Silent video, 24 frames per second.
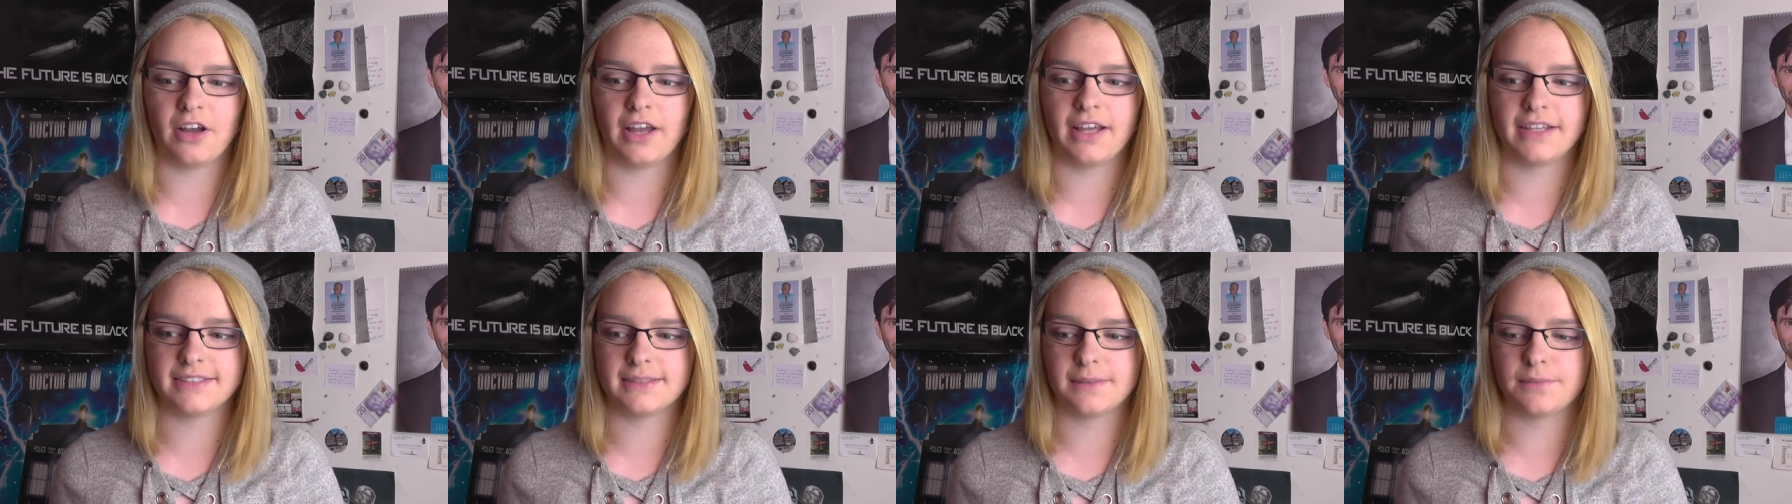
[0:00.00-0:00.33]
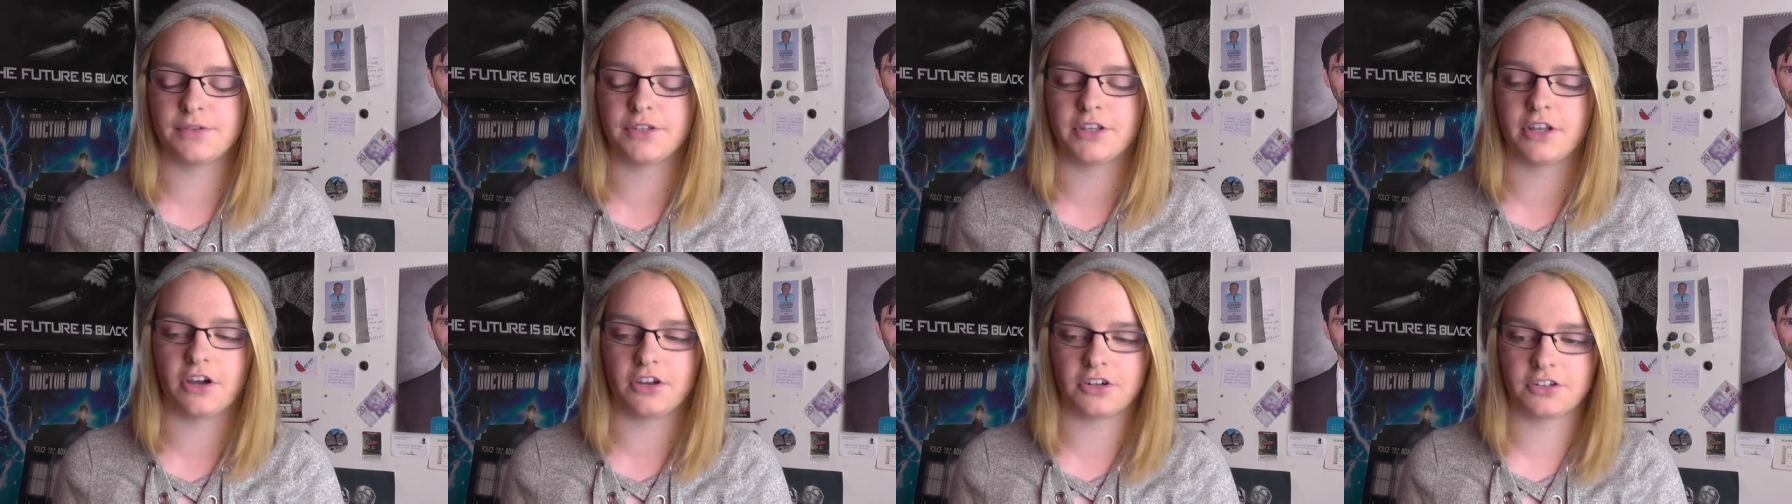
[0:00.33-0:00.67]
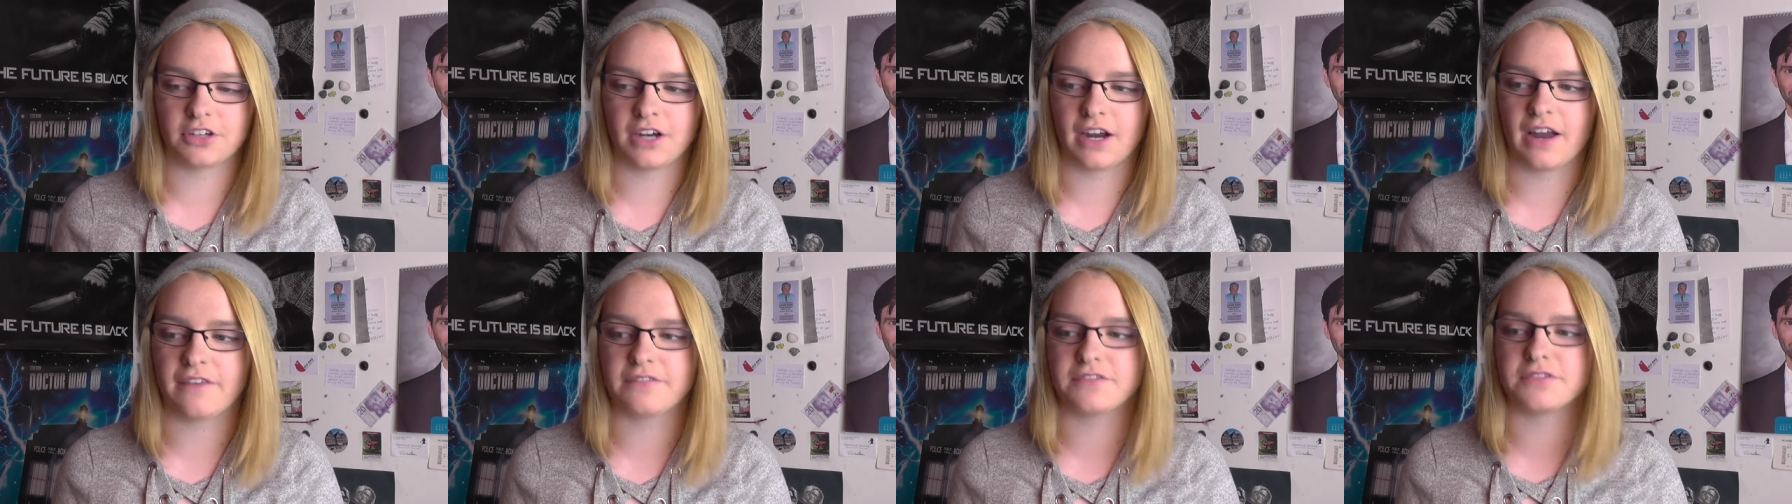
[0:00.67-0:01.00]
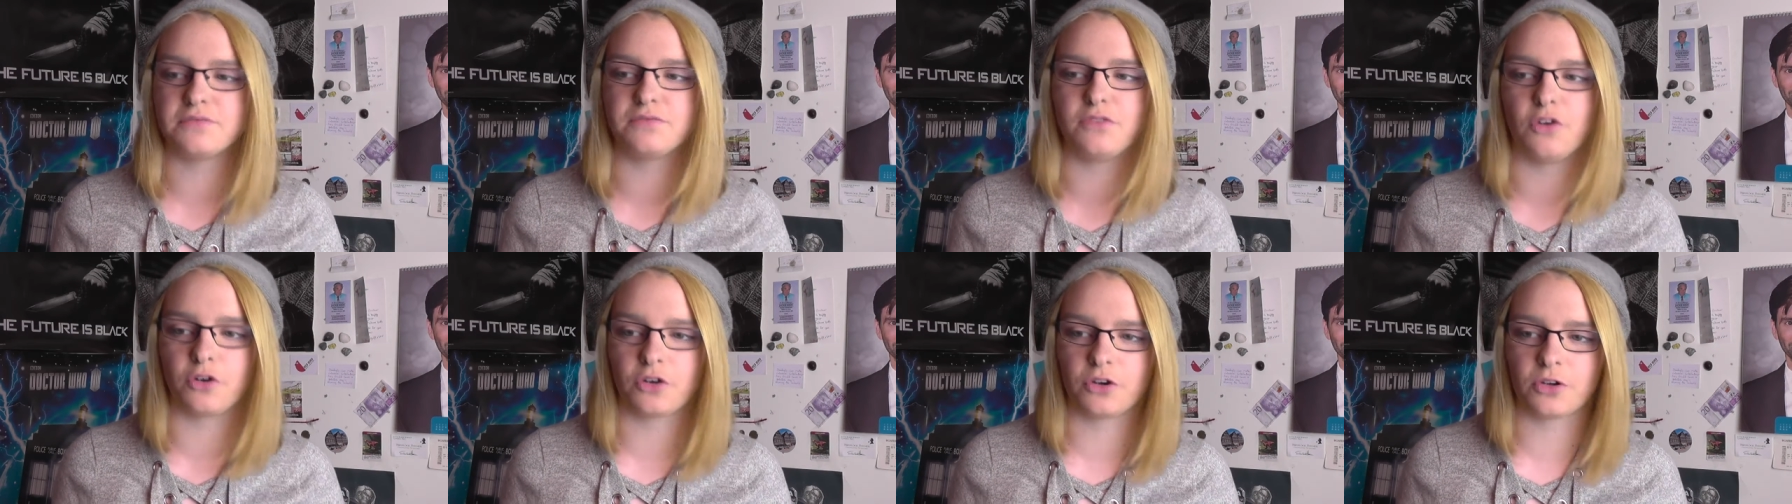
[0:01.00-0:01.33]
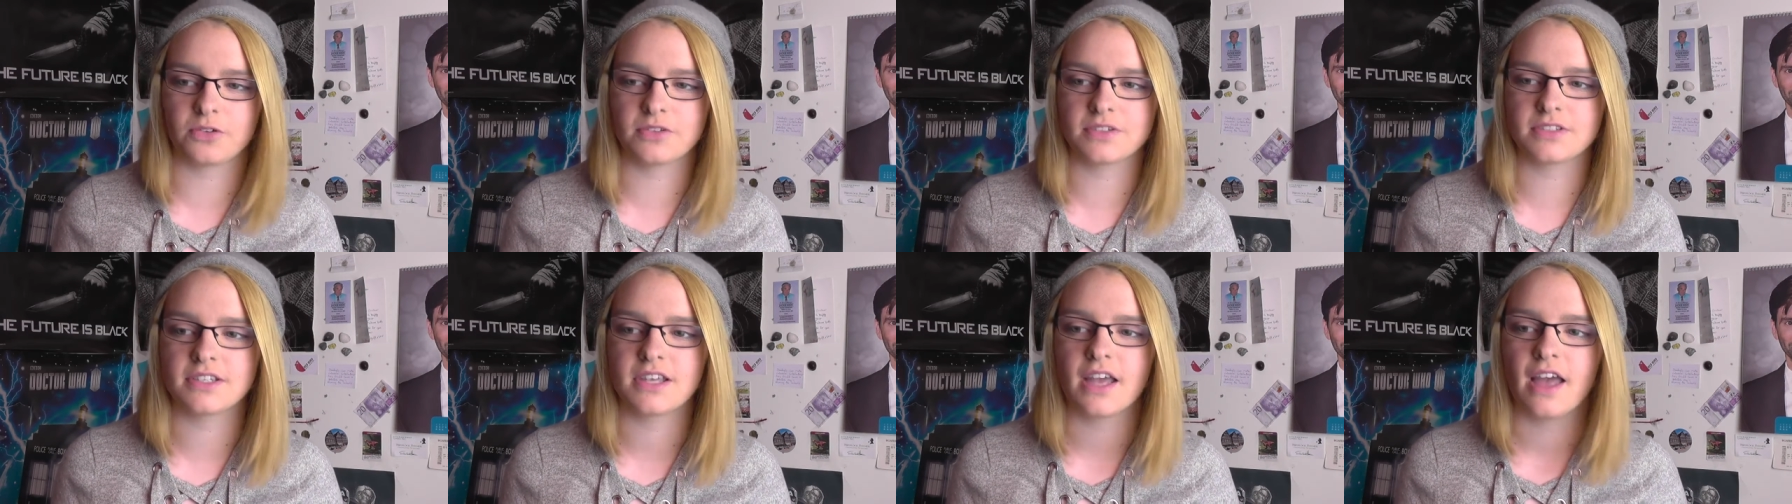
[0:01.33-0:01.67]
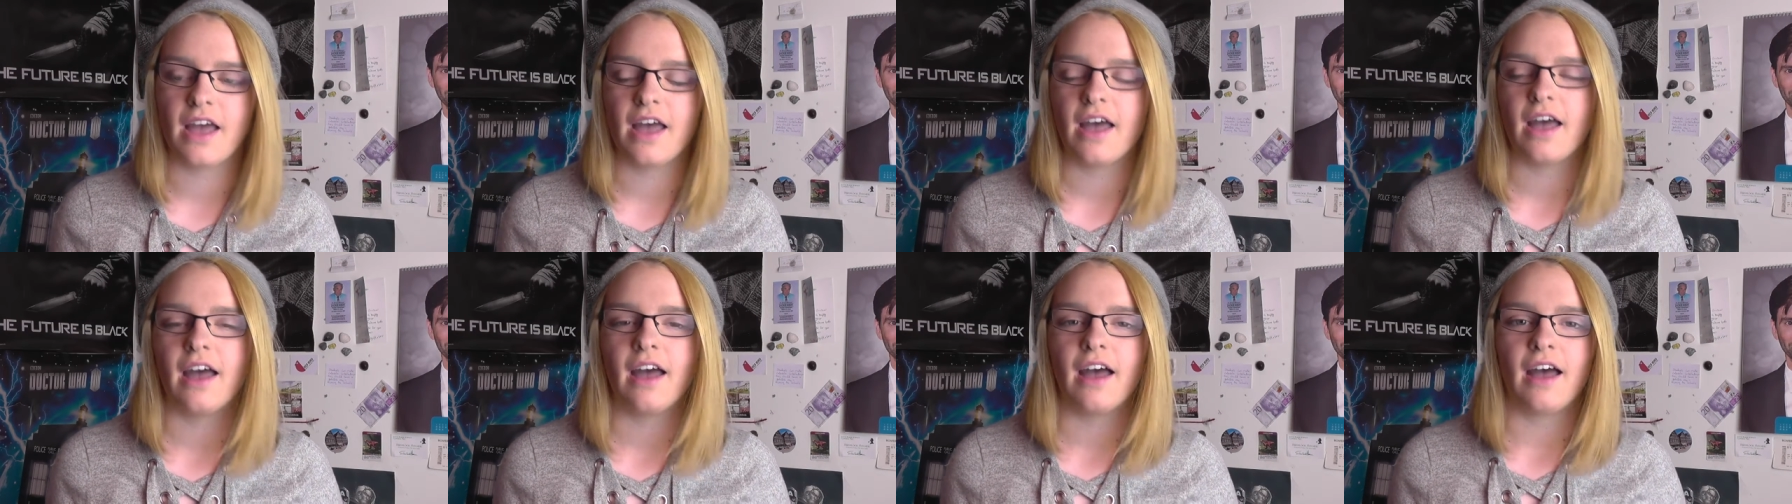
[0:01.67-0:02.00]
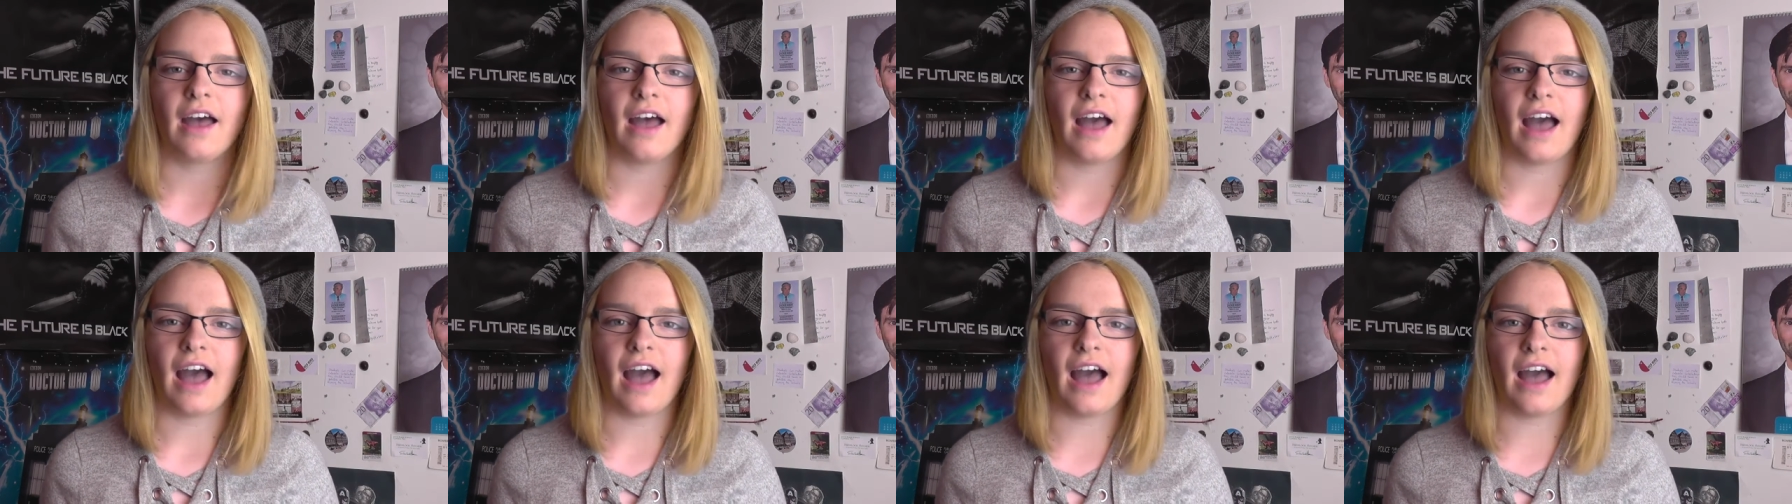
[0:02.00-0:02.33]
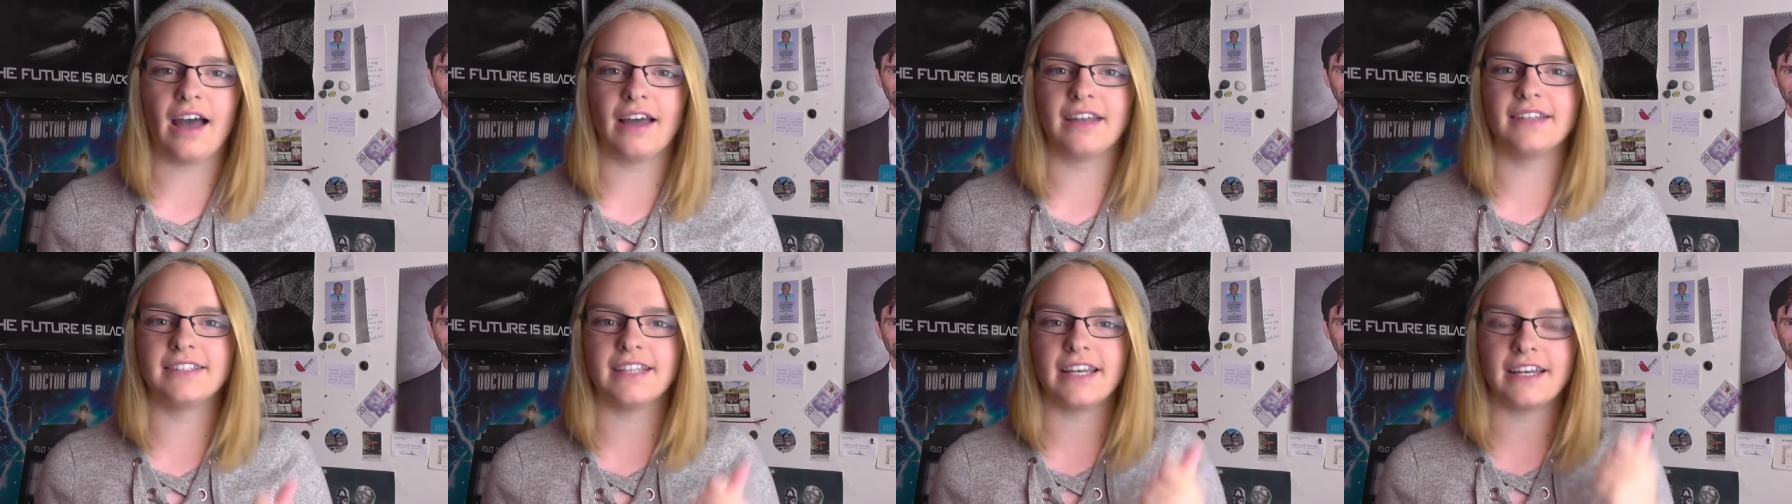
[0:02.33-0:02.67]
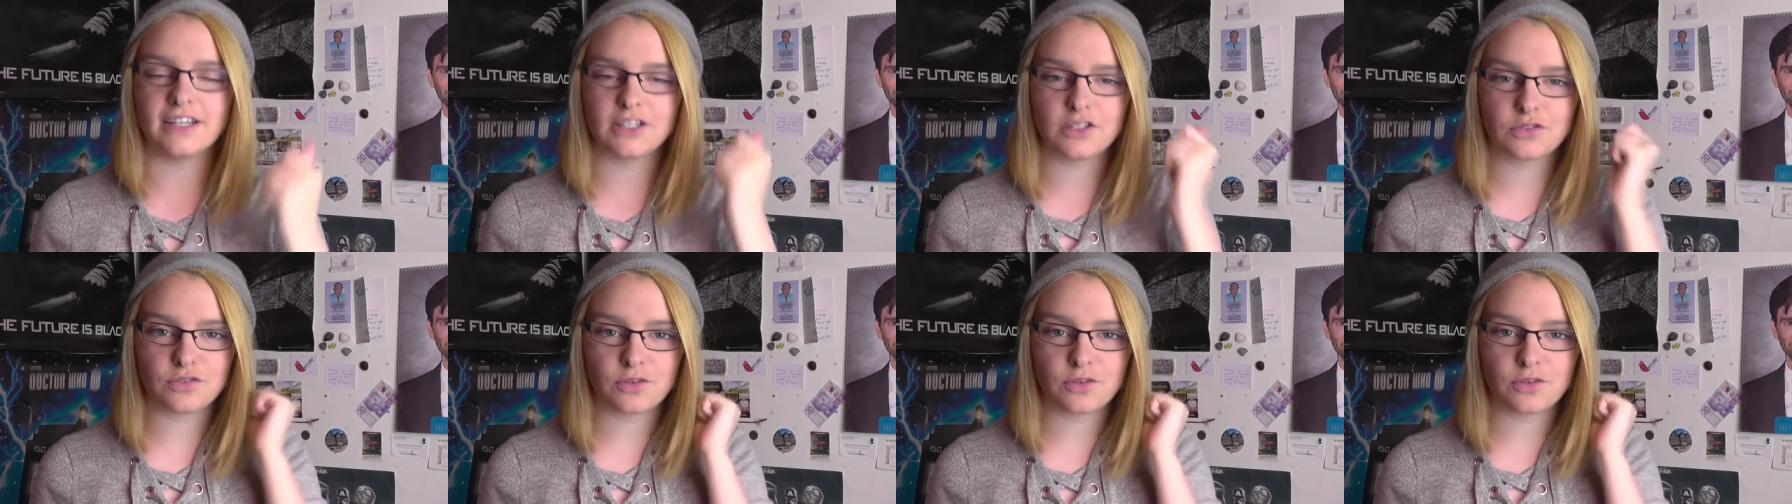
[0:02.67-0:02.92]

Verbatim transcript: except for the autographs and photos. And it is